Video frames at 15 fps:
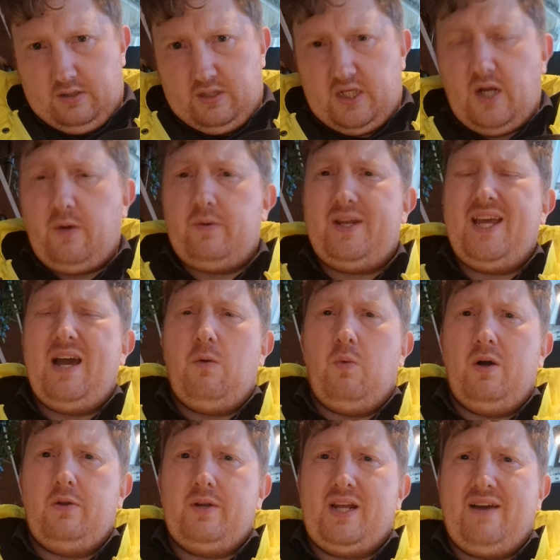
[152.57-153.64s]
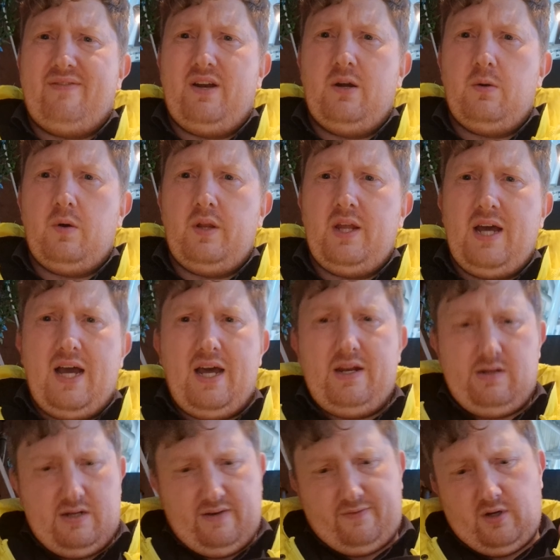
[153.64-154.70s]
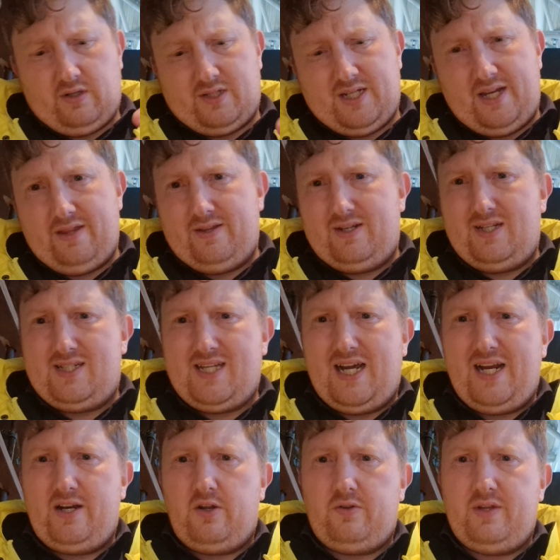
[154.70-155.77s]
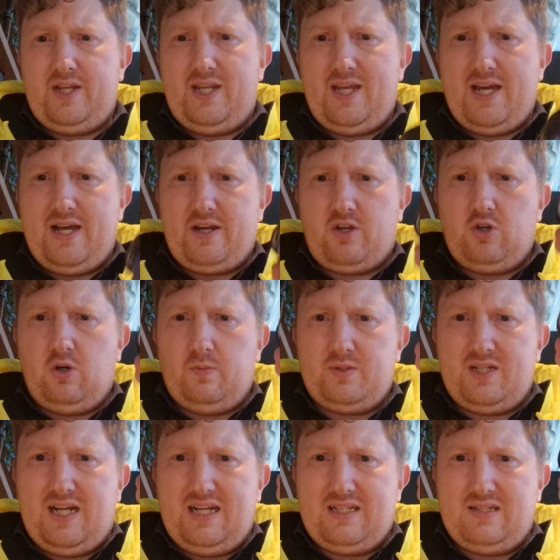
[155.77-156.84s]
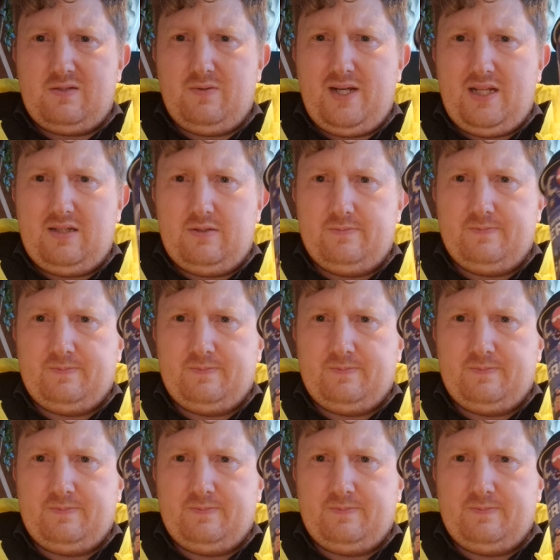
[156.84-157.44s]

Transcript: So yeah, well done Caffè Nero on that. And I've got to say, the design on the cup's nice as well.